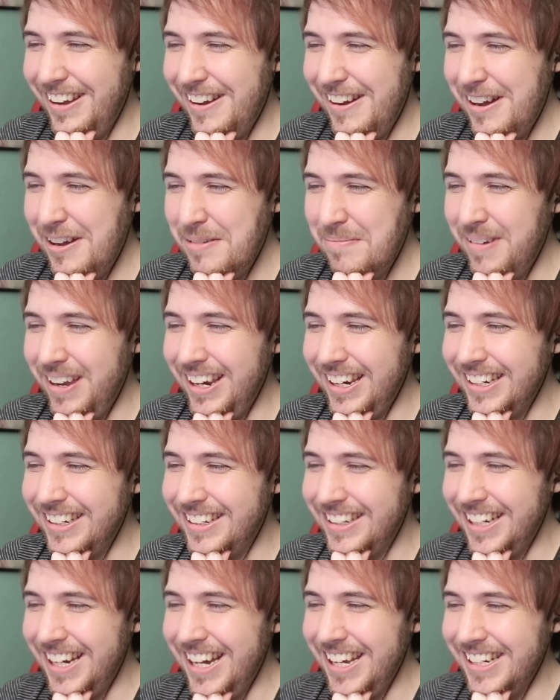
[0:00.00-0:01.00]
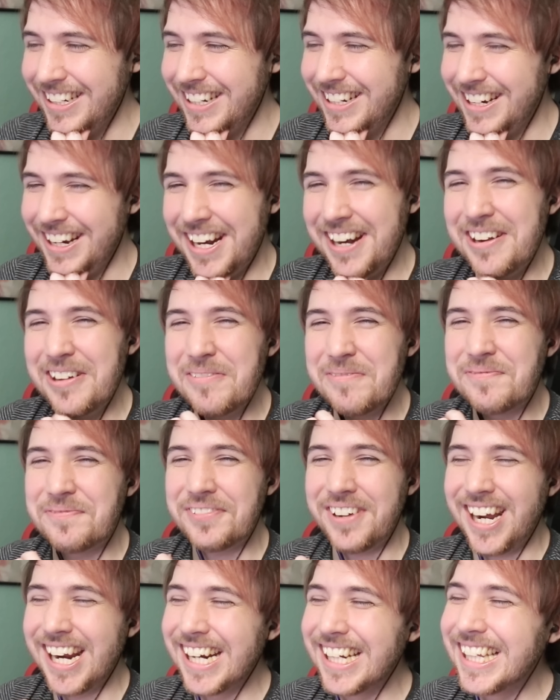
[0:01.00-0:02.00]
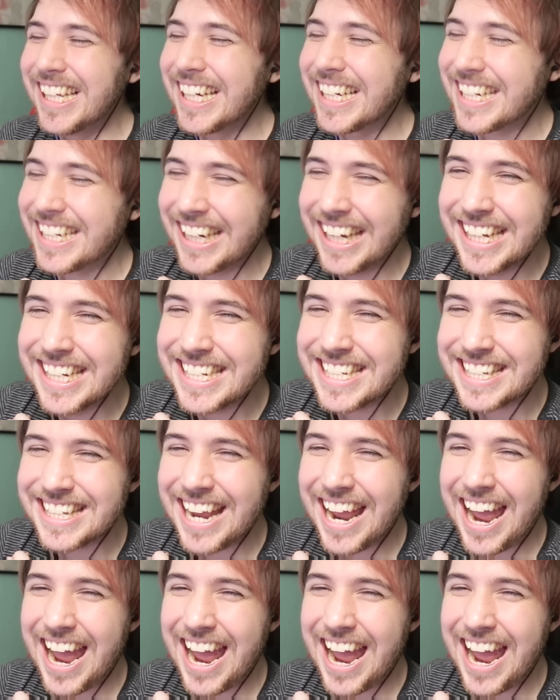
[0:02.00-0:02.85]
Oh my god, a girl finally kissed